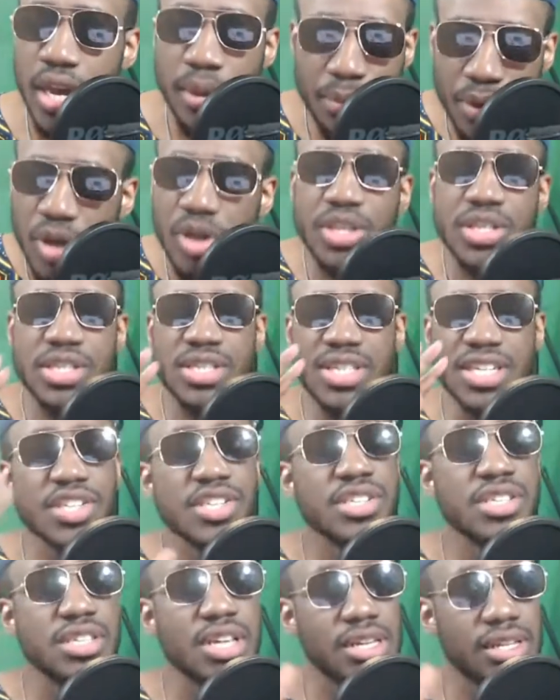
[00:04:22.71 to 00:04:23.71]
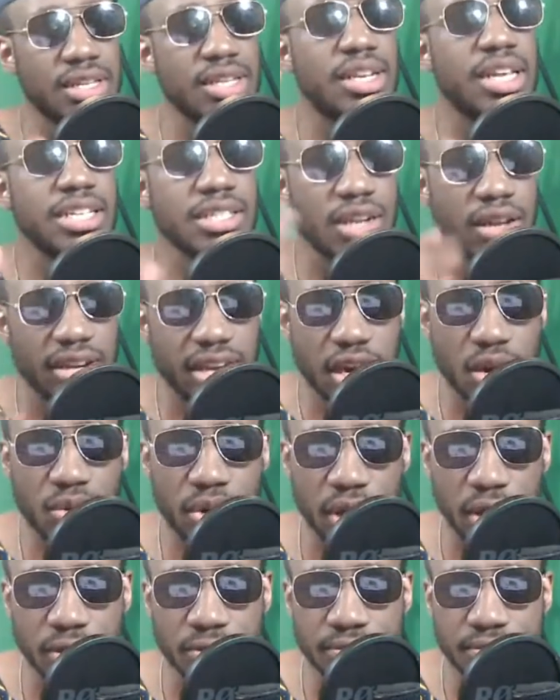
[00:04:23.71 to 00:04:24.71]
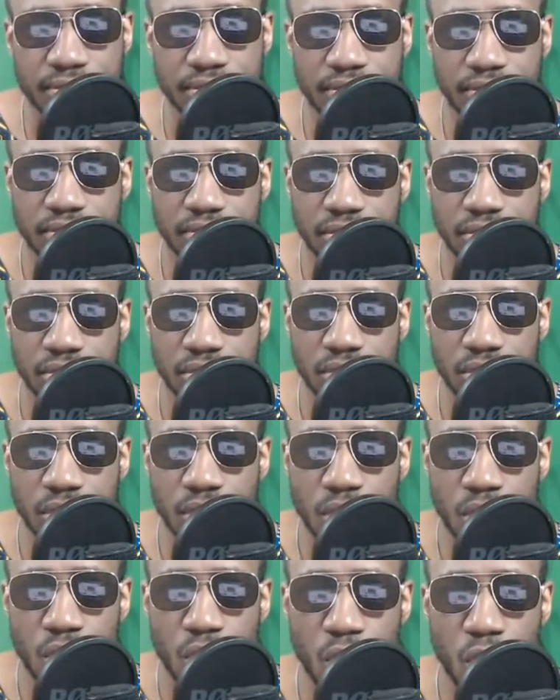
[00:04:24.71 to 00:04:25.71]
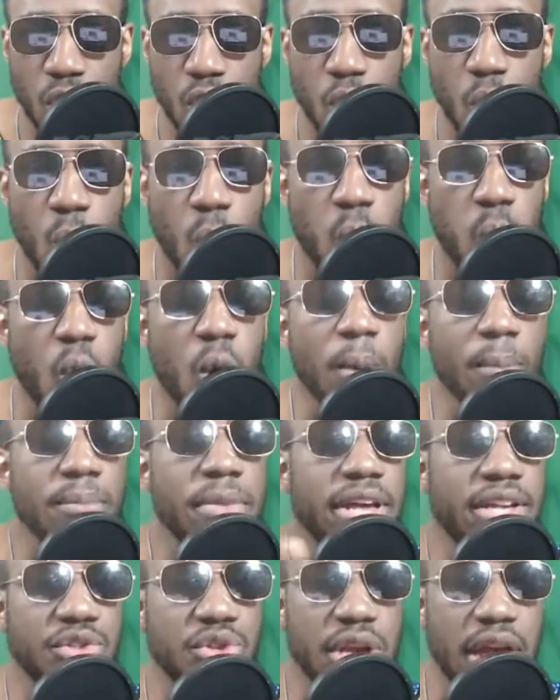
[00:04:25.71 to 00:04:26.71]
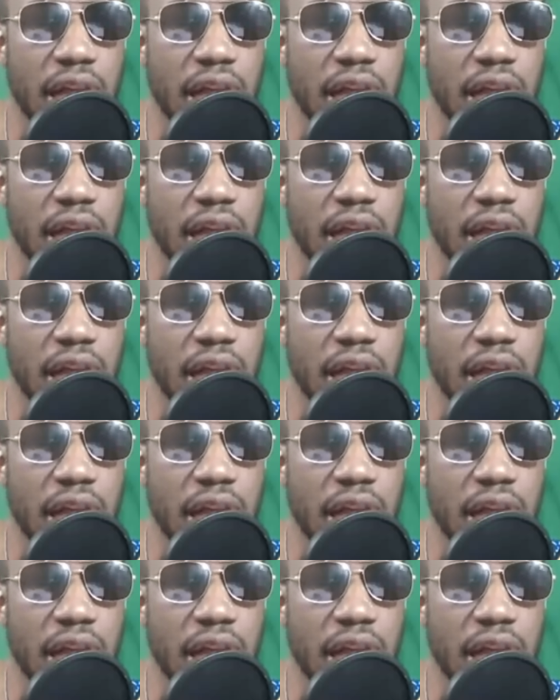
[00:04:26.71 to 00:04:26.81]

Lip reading: Because this is not, let's not get real. What makes you